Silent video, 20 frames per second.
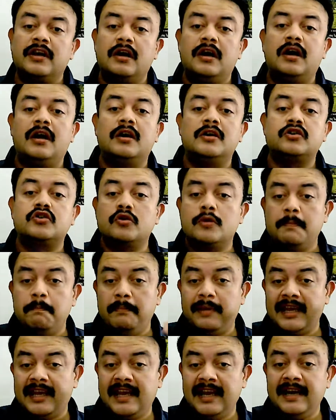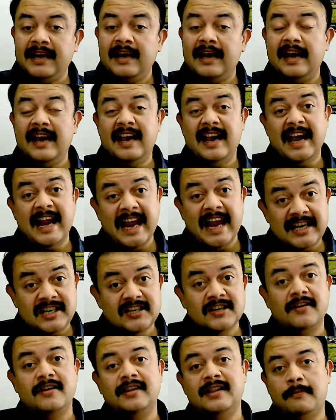uh, should begin
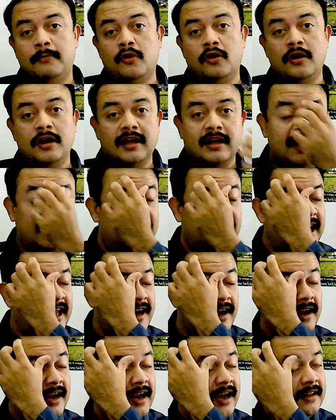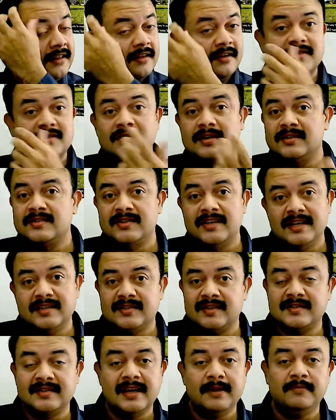later in the morning. Again and again, the result
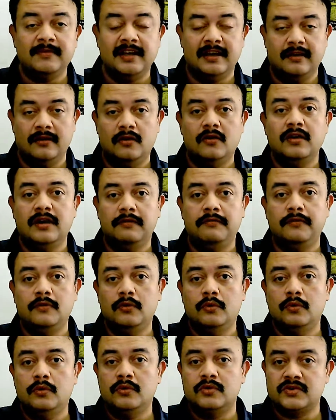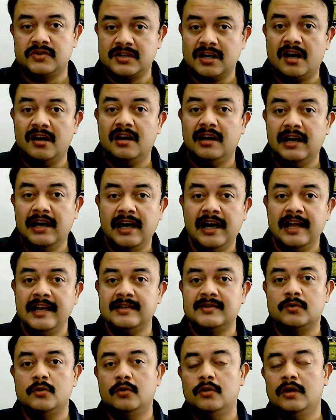says the same thing, you know. If you start early,
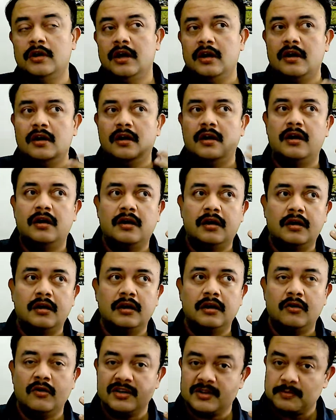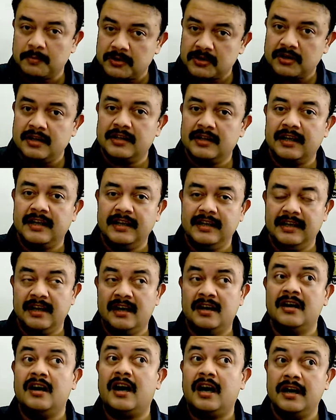so uh, you know, especially the
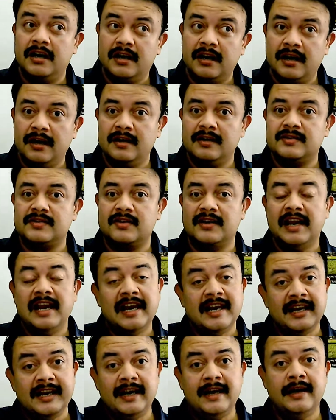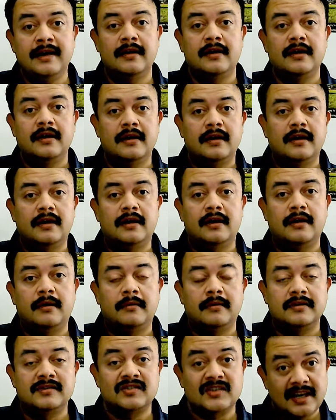young adults really need
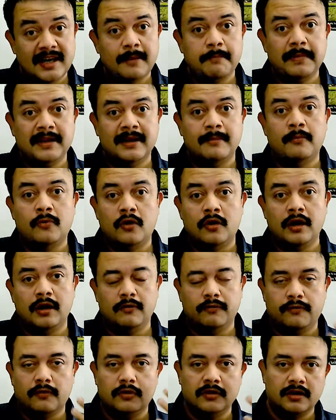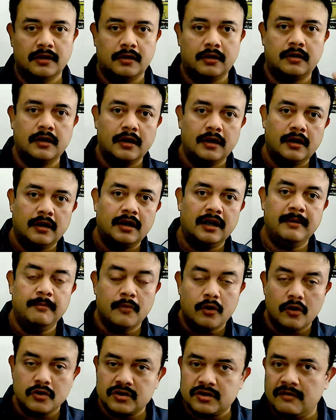uh, sleep in the morning for their
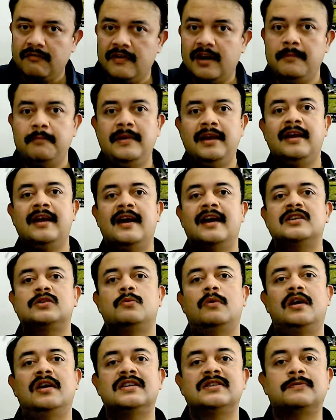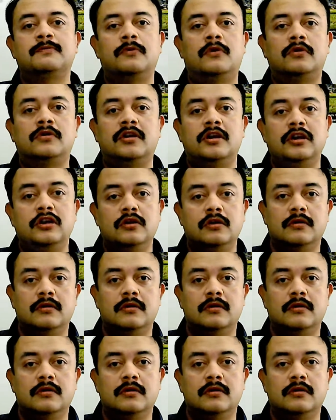emotional well-being, as well as for the,